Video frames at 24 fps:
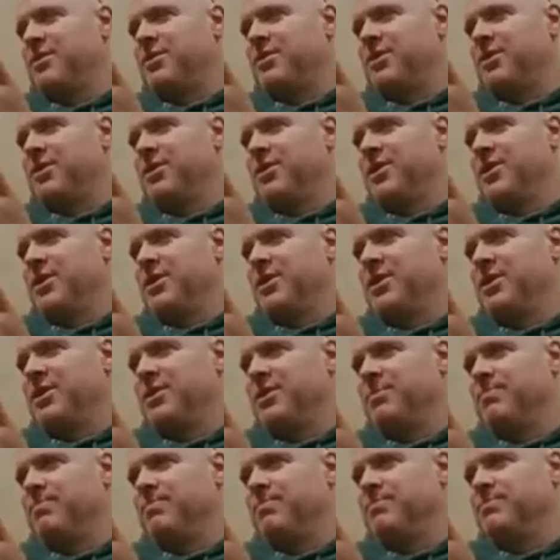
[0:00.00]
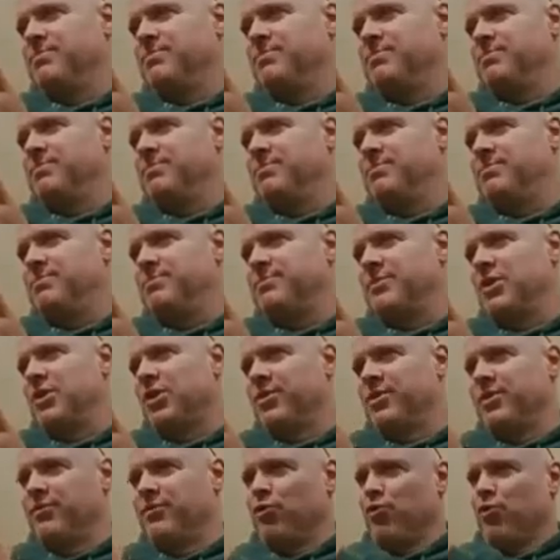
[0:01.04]
the
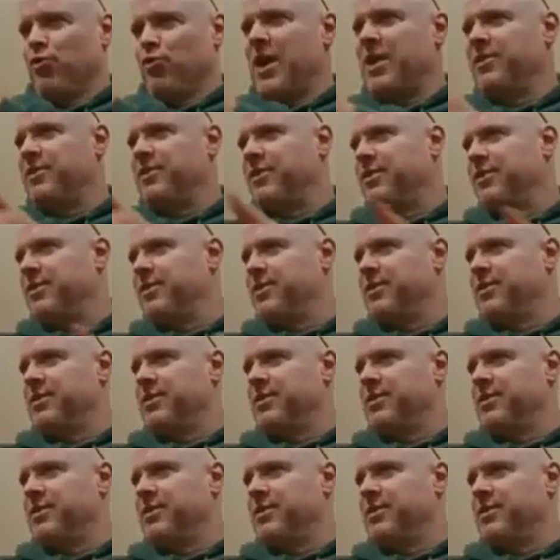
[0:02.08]
on the veranda.